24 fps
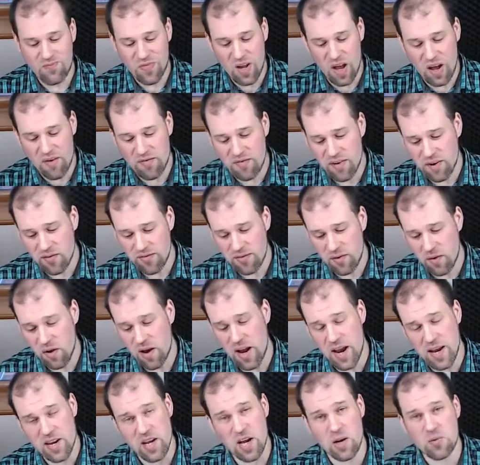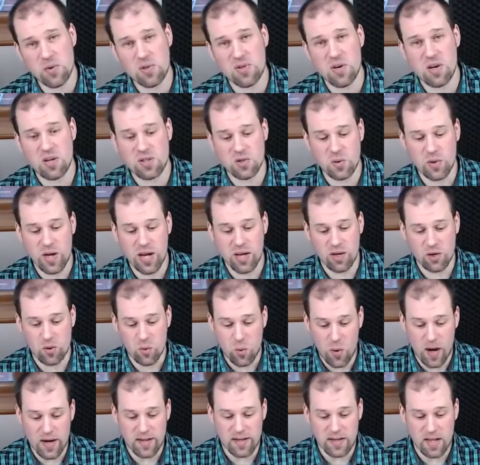I think for $800 you get a
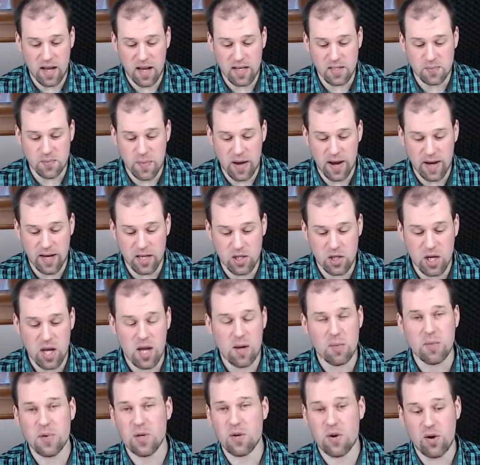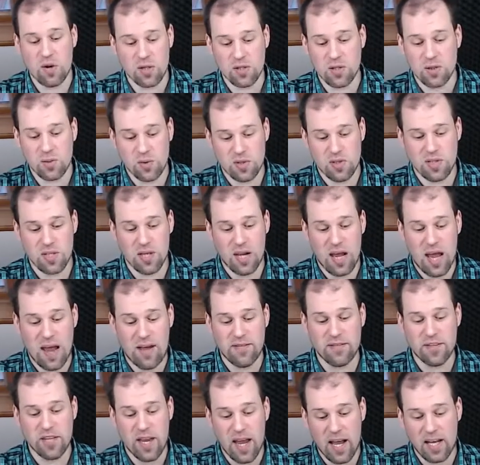quite nice package because you still
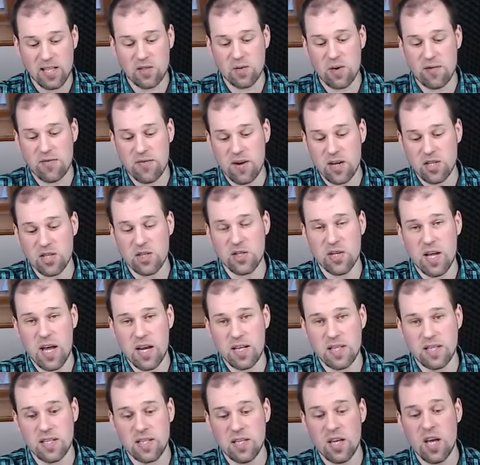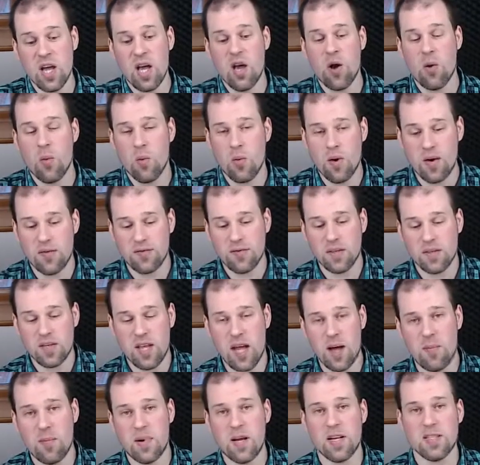have the extra functionality with the
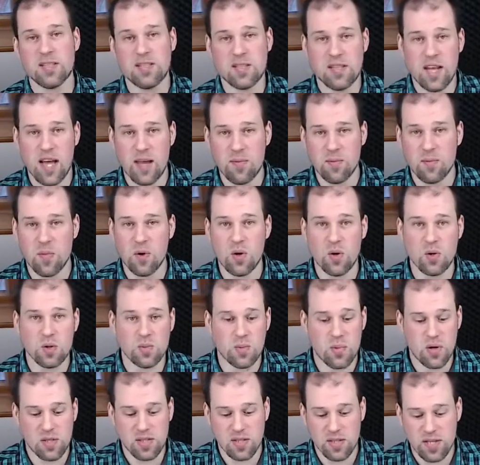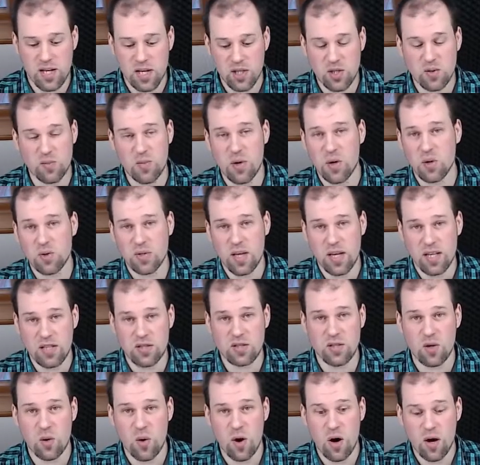tablet, stand mode, presentation mode and
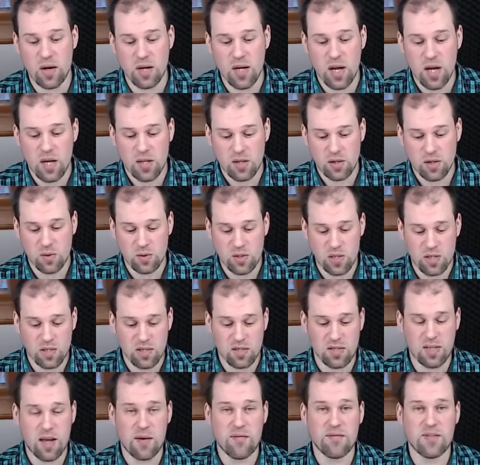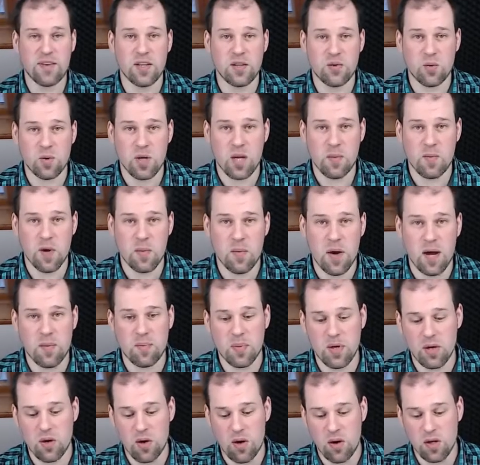so on. So this is something to keep in mind
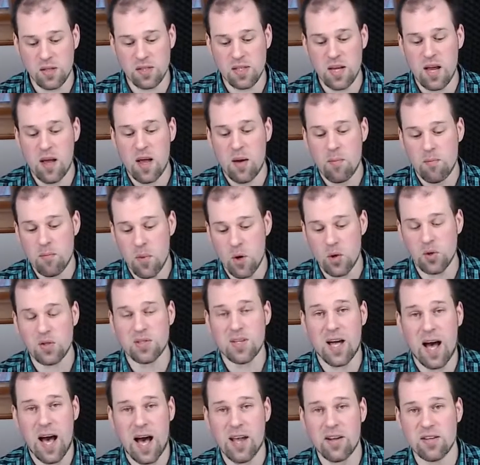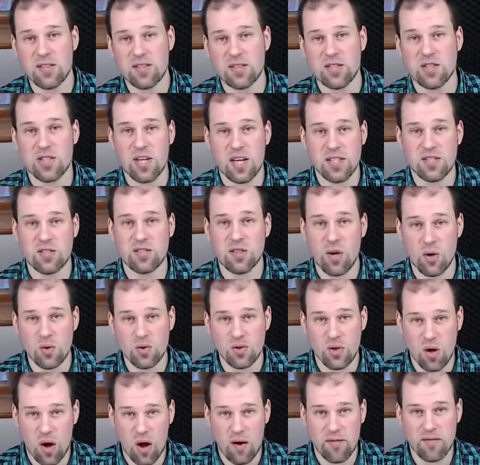because most others just
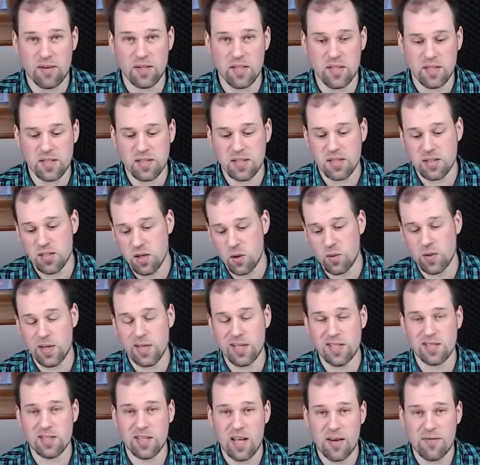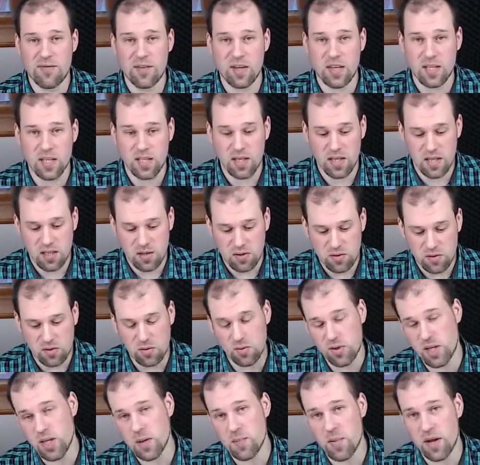don't offer this. So it is definitely
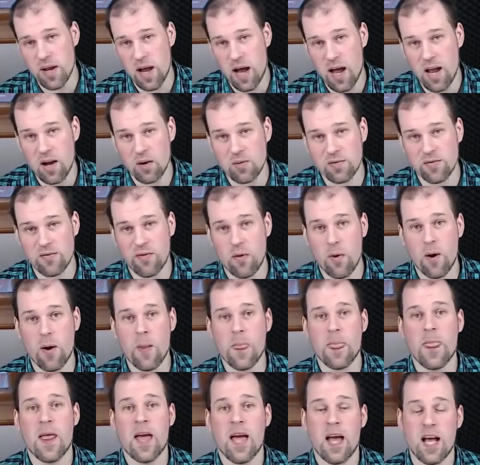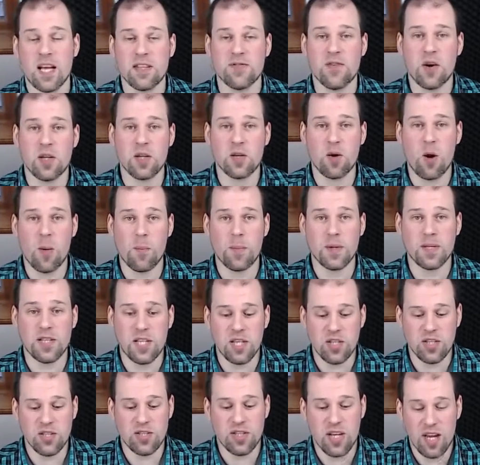to keep an eye out for. As for the
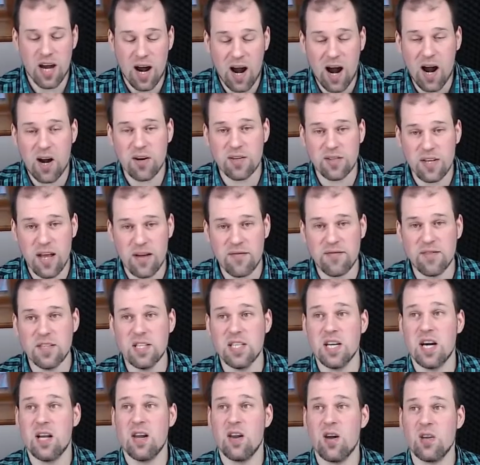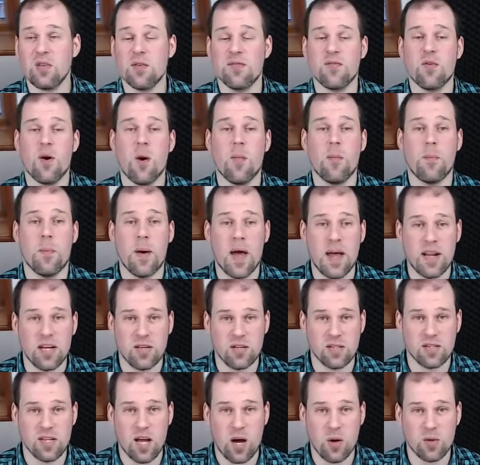competition, there are definitely a lot of
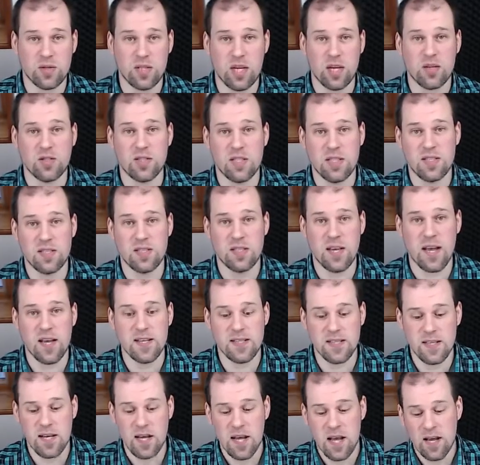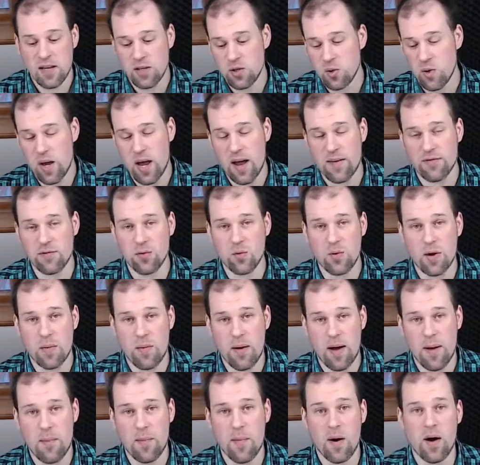competitors out there these days. You have to
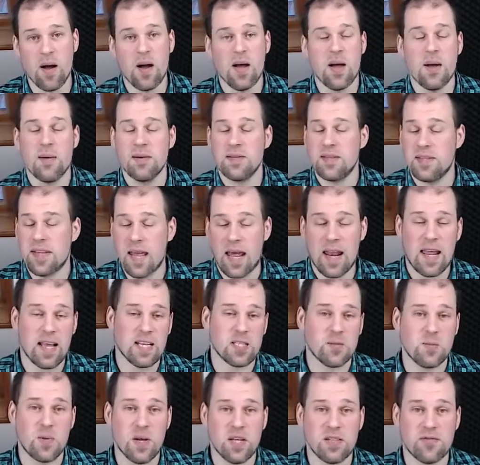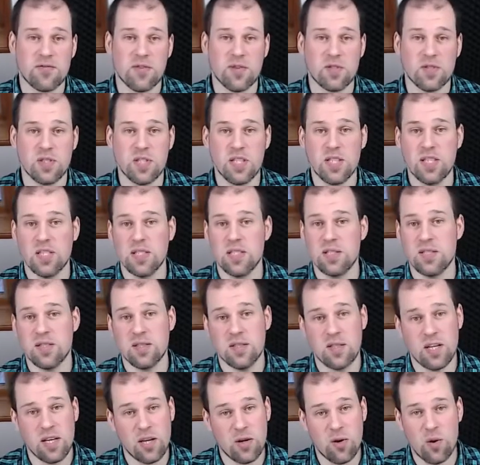remember Dell XPS 13,
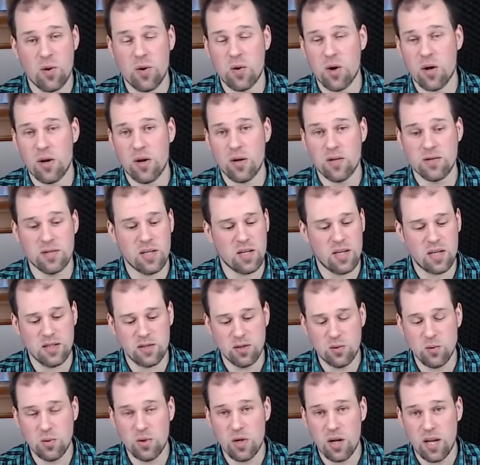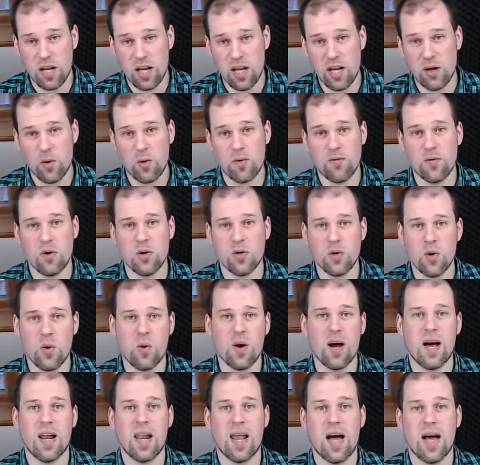the new Lenovo
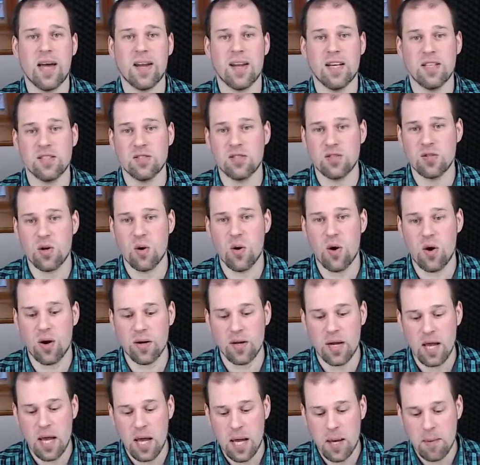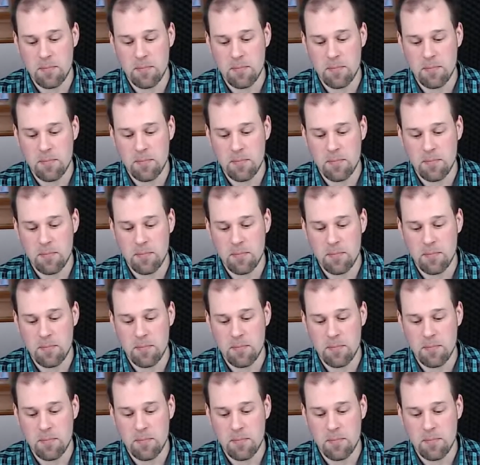Yoga line and so on.